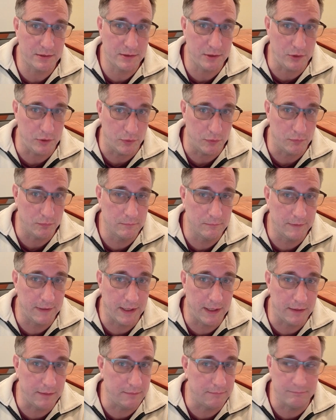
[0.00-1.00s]
to you
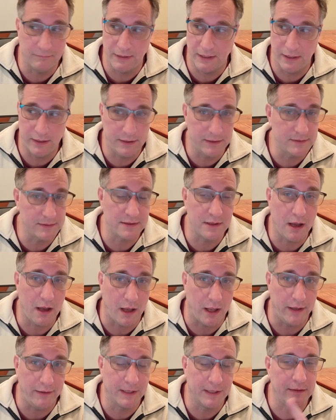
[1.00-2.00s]
that it is
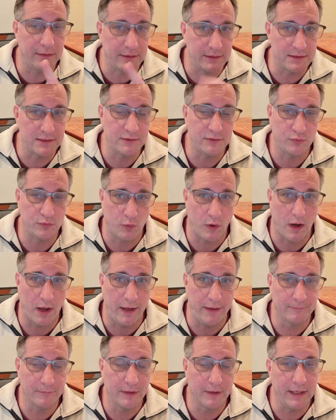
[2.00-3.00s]
not, and this is
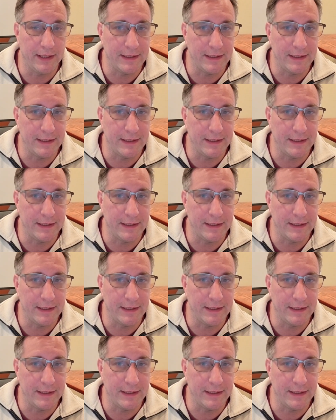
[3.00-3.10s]
why.